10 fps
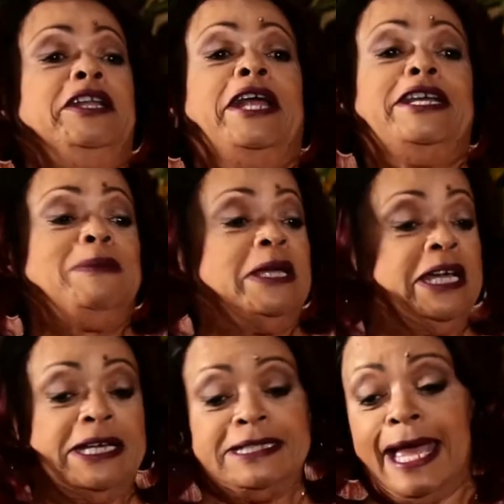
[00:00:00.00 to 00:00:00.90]
that's
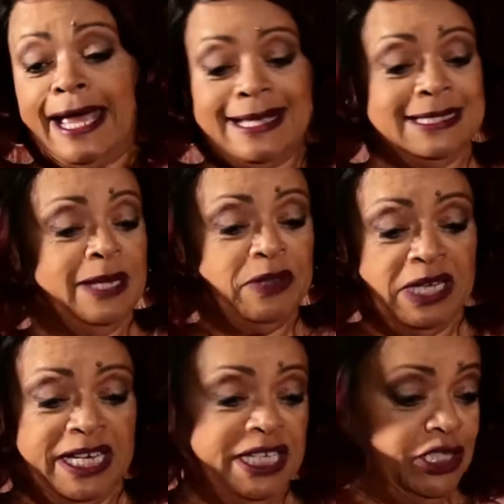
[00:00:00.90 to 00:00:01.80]
because I got something I
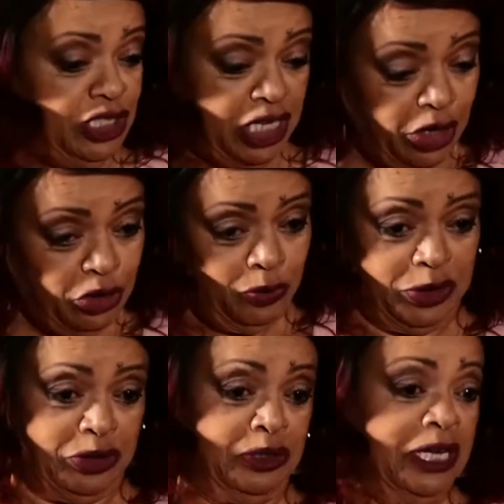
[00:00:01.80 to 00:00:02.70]
need to tell you what
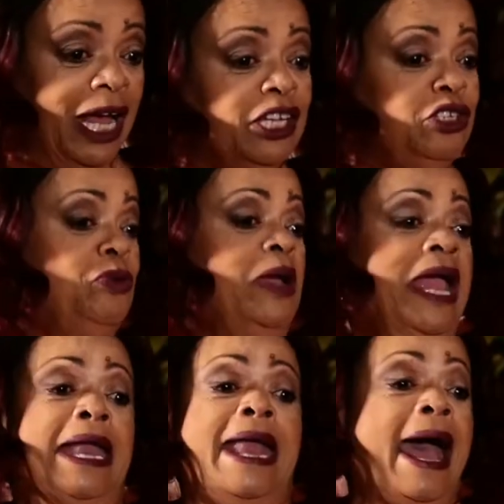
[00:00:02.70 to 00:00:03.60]
they're telling you,
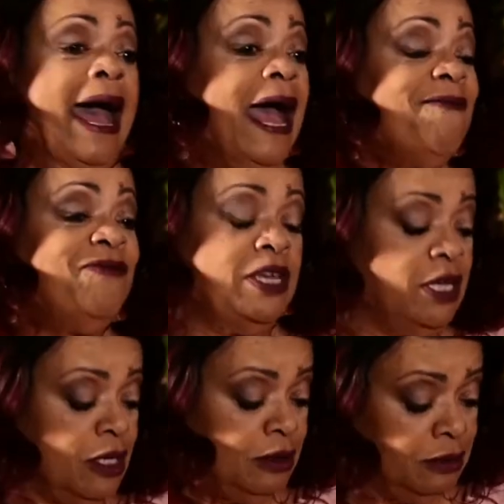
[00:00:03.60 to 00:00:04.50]
and I
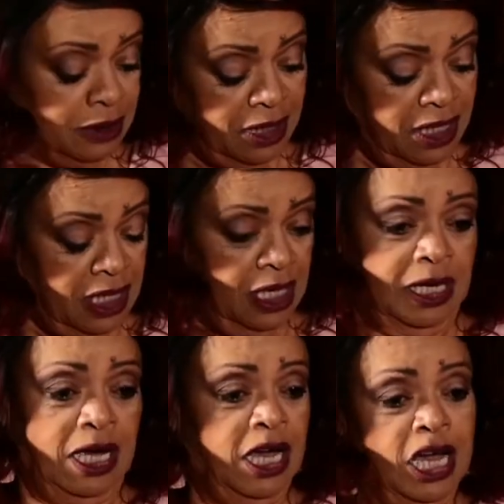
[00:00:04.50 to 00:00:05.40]
feel
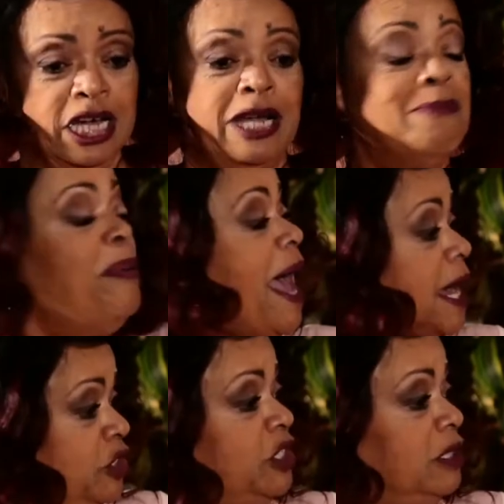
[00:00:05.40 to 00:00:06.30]
uh,
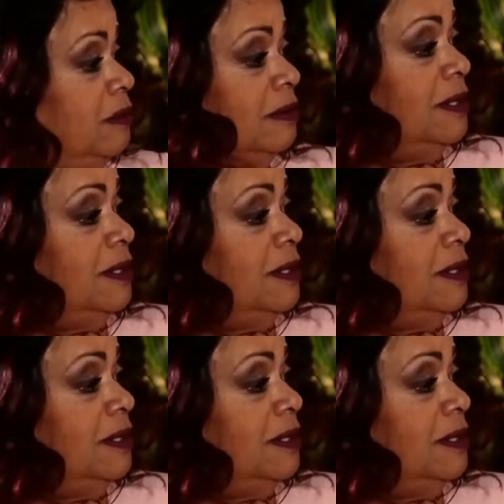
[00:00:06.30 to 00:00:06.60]
compassion,